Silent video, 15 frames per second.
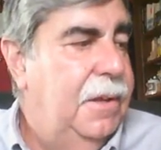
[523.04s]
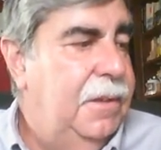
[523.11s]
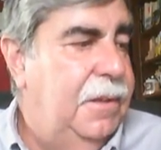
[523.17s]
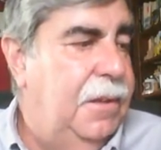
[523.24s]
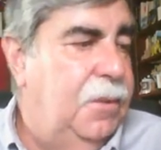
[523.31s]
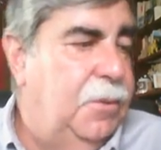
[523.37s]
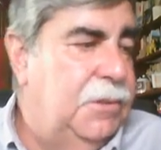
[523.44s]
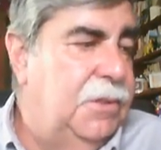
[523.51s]

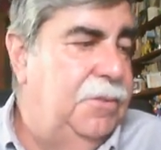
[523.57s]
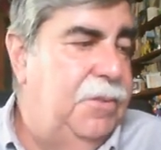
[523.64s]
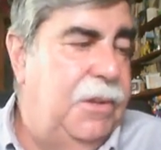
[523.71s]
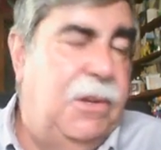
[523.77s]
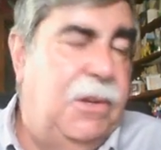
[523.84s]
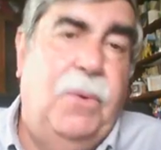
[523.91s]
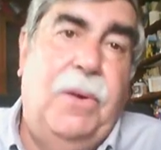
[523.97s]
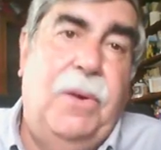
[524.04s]
The other one's a
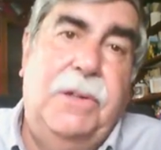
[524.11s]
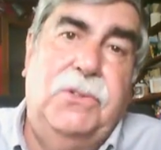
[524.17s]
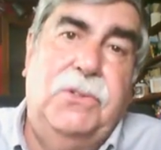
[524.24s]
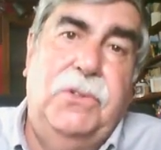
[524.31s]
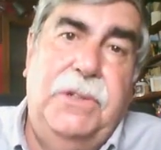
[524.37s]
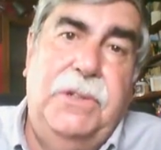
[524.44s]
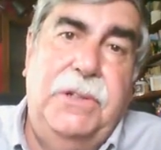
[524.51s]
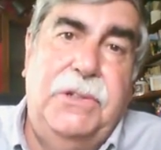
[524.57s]
video on
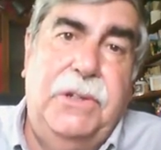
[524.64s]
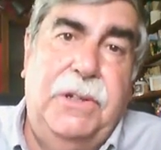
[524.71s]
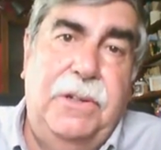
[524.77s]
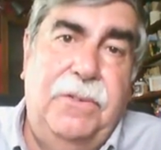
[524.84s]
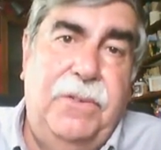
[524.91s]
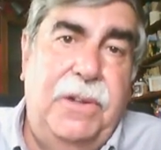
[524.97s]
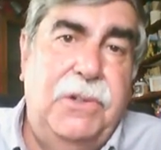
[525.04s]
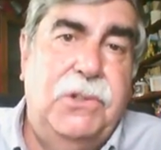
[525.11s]
strategic
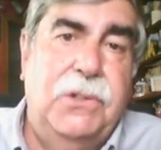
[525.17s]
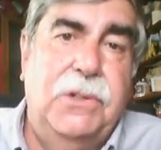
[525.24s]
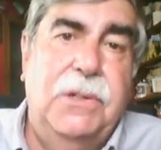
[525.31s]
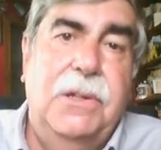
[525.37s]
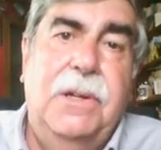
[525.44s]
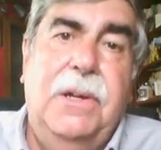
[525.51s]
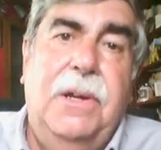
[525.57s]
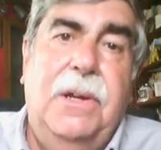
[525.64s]
innovation.